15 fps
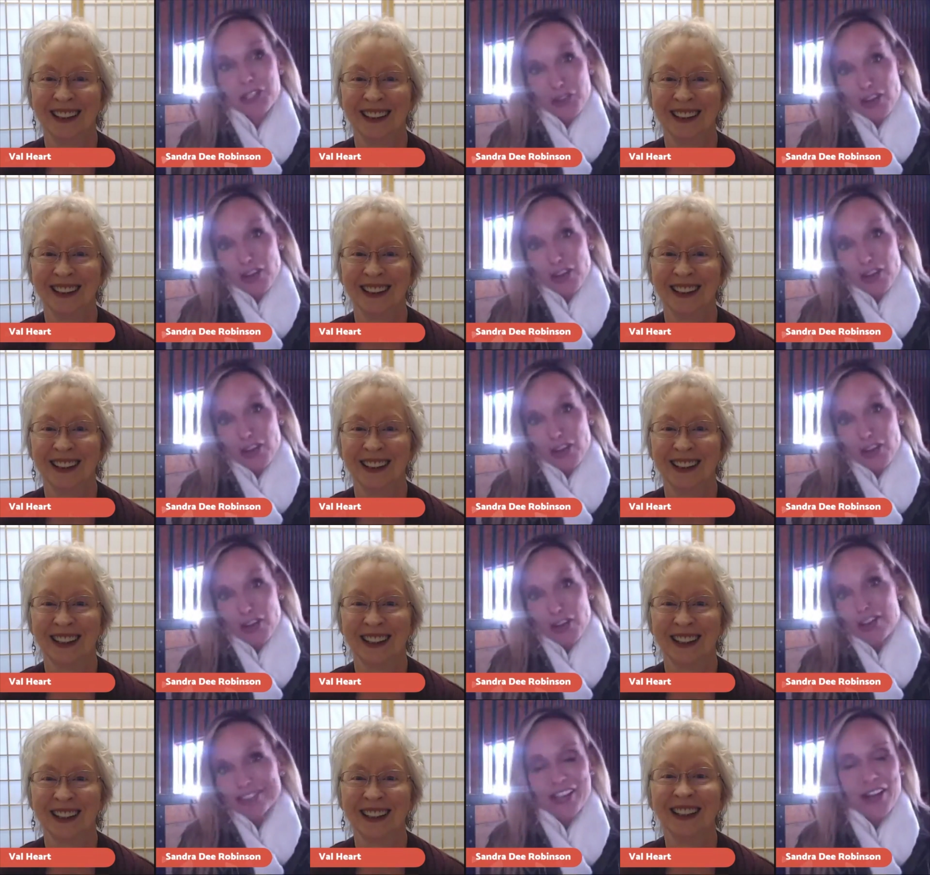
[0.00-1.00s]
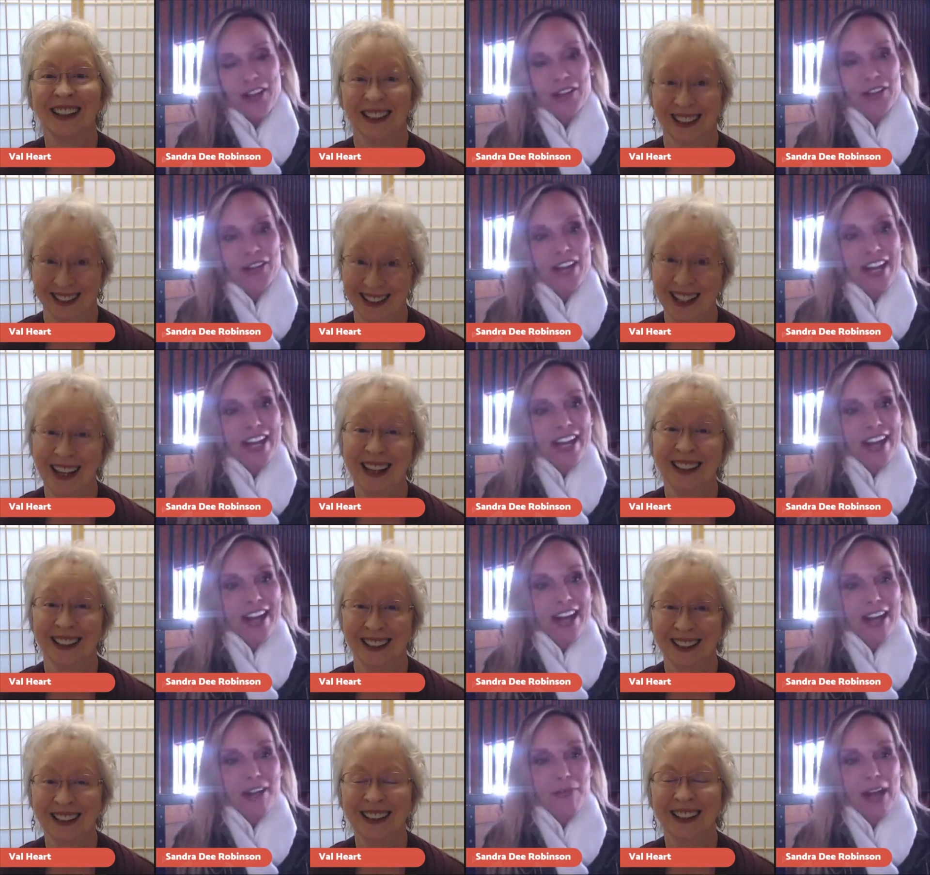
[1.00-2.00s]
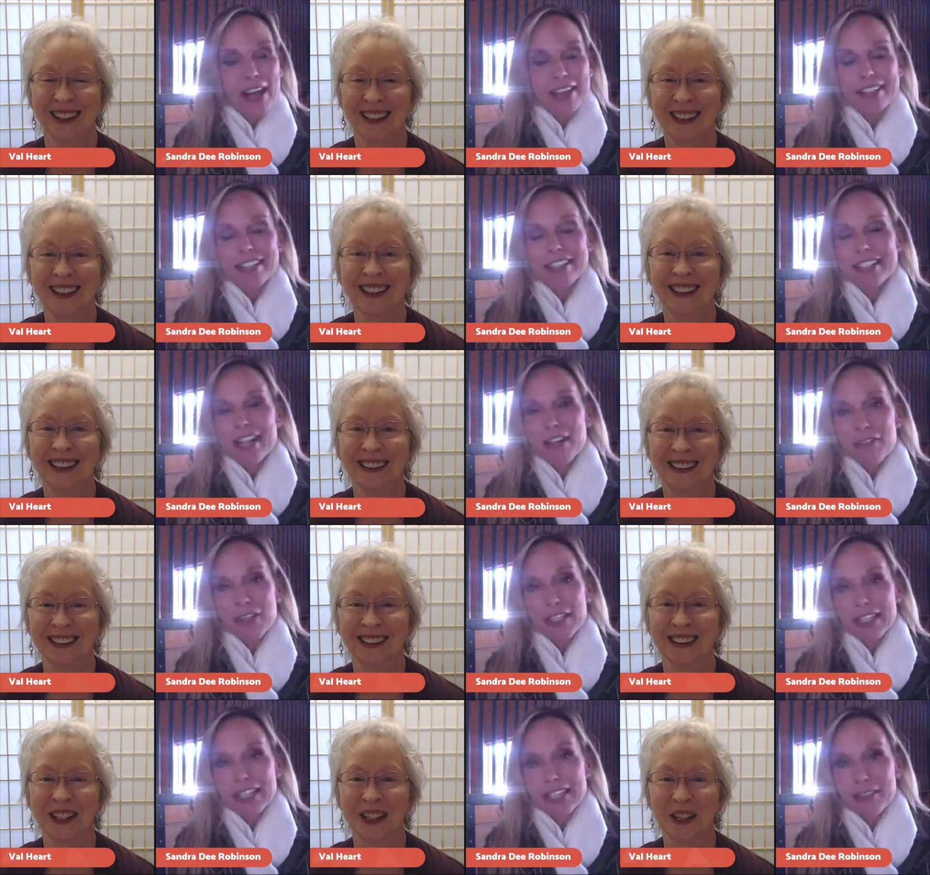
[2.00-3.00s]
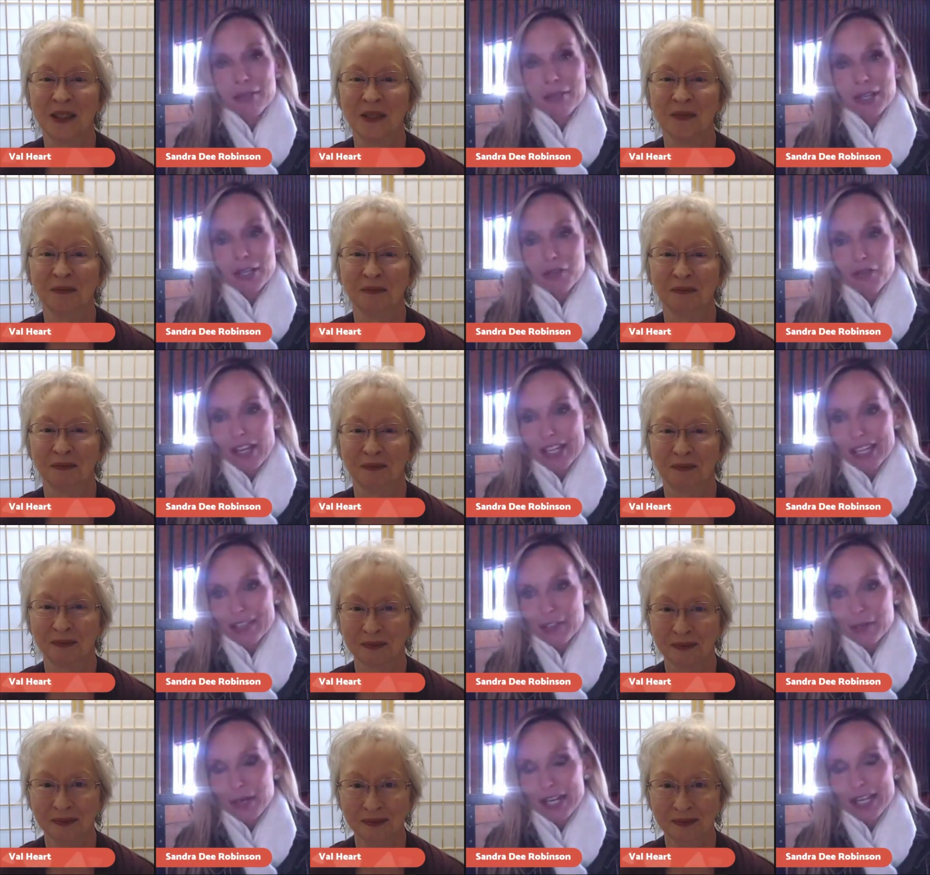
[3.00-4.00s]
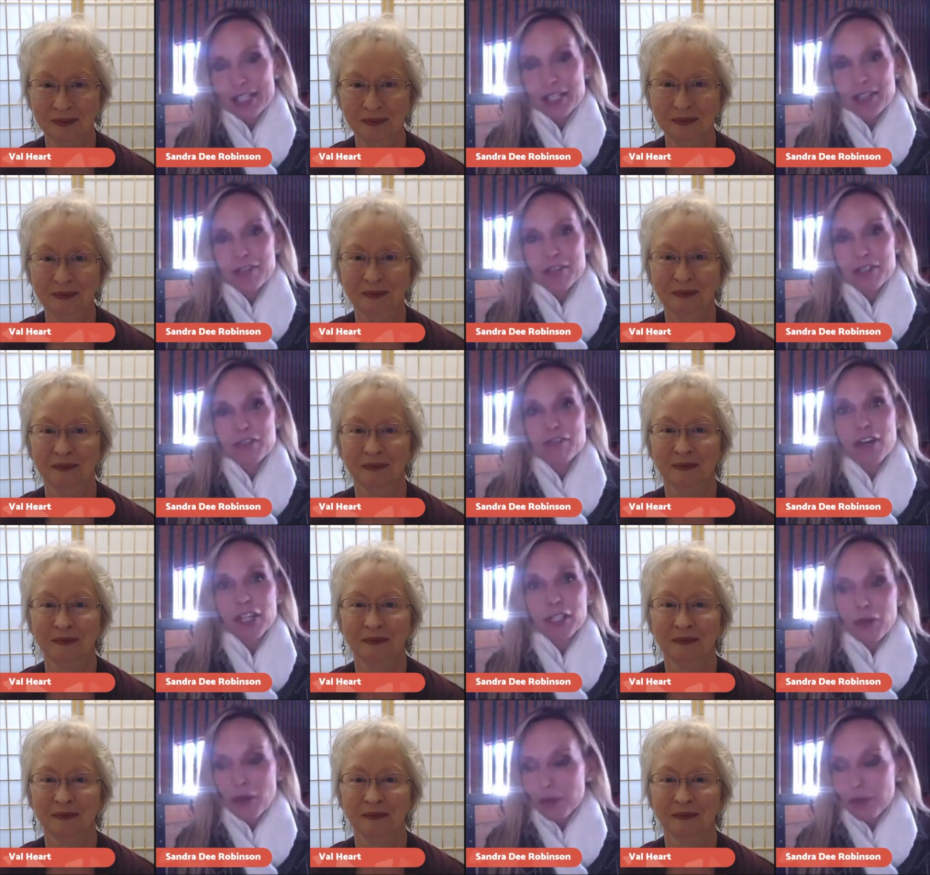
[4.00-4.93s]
Speaker 1: it was true. So I definitely want to invite everybody to follow